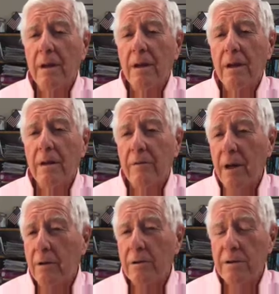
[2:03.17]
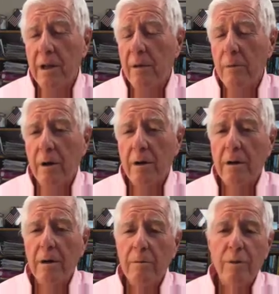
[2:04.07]
And the values of that
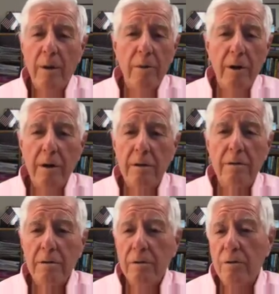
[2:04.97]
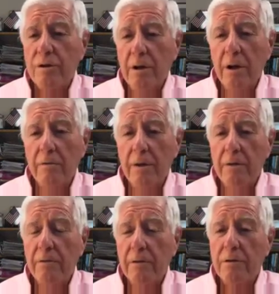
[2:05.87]
market are primarily to use an RV
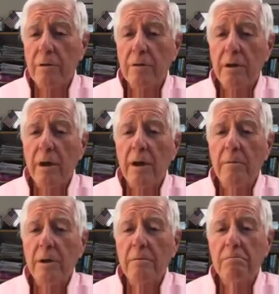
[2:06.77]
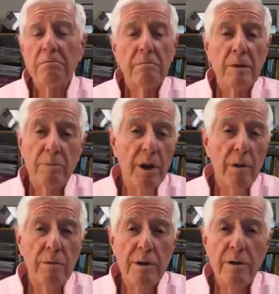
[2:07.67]
for a short time and to pay a
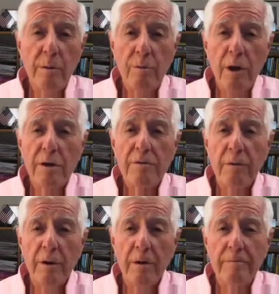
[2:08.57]
reasonable price for it.